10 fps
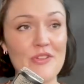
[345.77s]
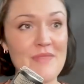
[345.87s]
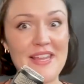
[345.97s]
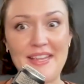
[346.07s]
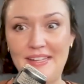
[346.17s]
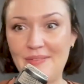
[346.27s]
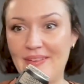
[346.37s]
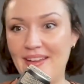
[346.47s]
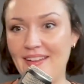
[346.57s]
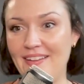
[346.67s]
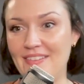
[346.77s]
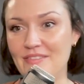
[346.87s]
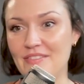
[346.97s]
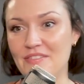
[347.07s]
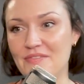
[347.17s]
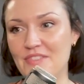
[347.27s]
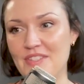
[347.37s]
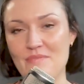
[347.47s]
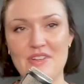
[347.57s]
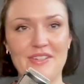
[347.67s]
me, anyway,
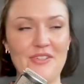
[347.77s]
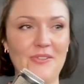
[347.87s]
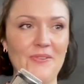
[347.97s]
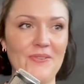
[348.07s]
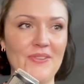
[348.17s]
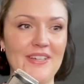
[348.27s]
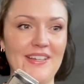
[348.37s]
someone who